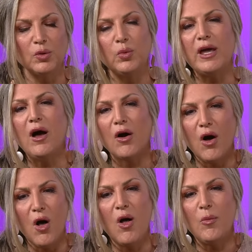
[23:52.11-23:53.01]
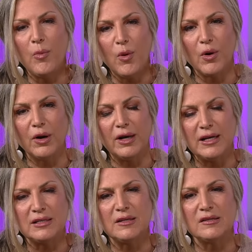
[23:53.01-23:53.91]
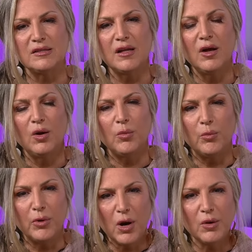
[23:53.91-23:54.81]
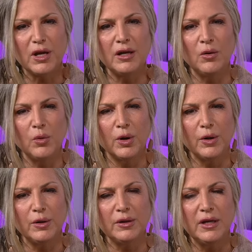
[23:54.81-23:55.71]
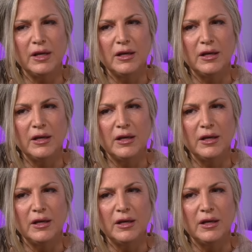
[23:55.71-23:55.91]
We are all born into this broken world,